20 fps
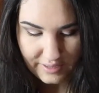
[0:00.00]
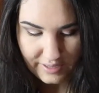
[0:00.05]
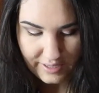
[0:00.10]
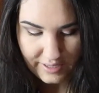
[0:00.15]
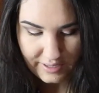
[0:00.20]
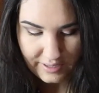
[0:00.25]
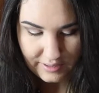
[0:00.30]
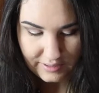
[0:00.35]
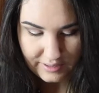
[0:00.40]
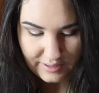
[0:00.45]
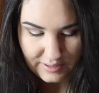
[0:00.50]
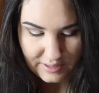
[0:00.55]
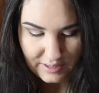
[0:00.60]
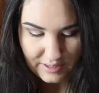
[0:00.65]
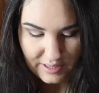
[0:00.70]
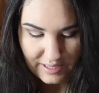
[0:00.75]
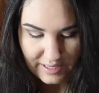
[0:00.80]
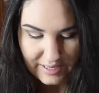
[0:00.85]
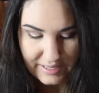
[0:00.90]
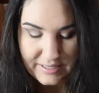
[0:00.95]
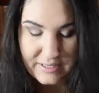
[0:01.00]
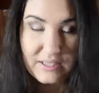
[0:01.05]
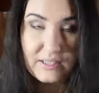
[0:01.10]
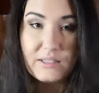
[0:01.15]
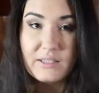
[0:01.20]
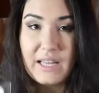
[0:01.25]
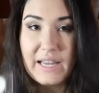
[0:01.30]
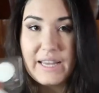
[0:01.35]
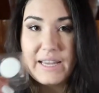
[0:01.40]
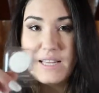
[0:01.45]
and it's a nice
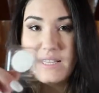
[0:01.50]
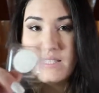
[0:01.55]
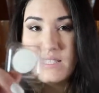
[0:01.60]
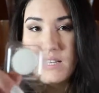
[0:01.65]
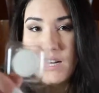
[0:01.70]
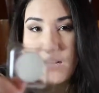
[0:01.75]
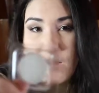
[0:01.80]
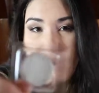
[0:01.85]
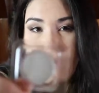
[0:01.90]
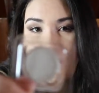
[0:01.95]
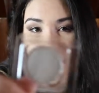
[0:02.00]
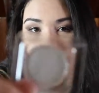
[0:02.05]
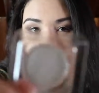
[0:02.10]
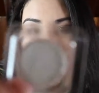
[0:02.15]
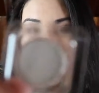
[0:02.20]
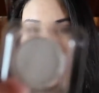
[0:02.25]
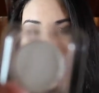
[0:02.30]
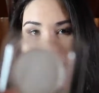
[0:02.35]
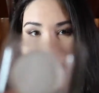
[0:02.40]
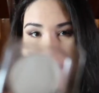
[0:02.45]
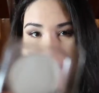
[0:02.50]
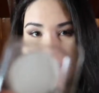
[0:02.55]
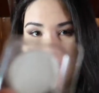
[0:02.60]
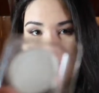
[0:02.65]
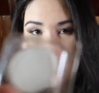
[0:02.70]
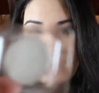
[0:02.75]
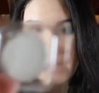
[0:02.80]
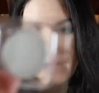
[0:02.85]
light, it's not quite matte, it's like a